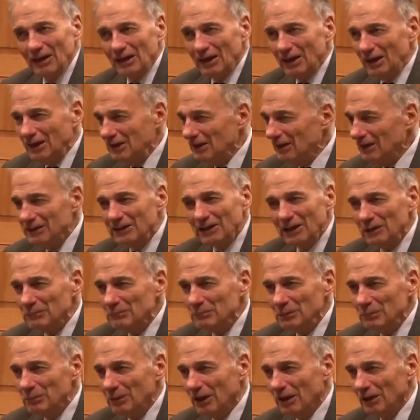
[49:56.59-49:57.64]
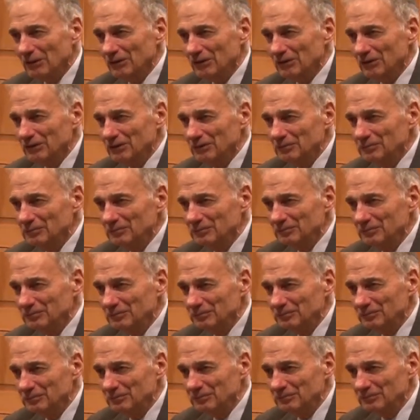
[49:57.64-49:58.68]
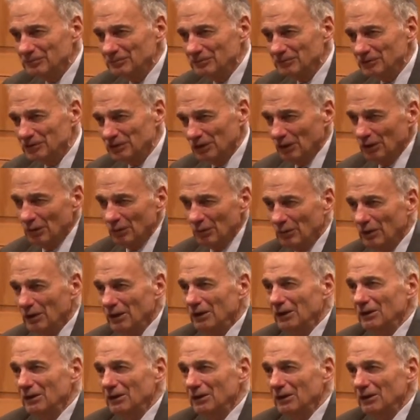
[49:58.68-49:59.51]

and they can't be bothered. So